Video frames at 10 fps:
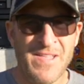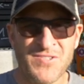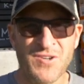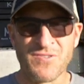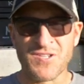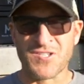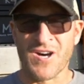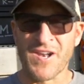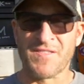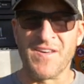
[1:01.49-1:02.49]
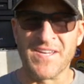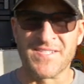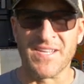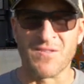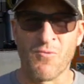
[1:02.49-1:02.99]
So there's a ton of
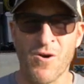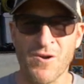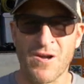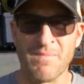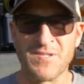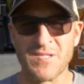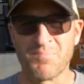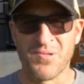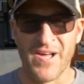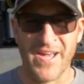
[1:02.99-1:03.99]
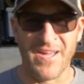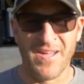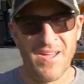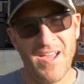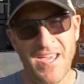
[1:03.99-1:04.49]
things that the water comes into play
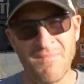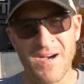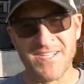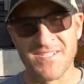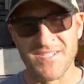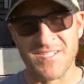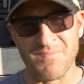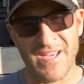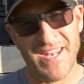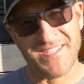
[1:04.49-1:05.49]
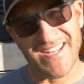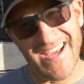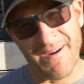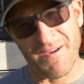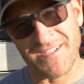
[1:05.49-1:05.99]
in my system. And
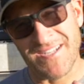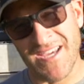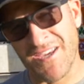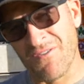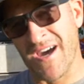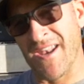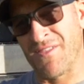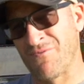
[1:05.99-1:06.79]
today I'm going to take you kind of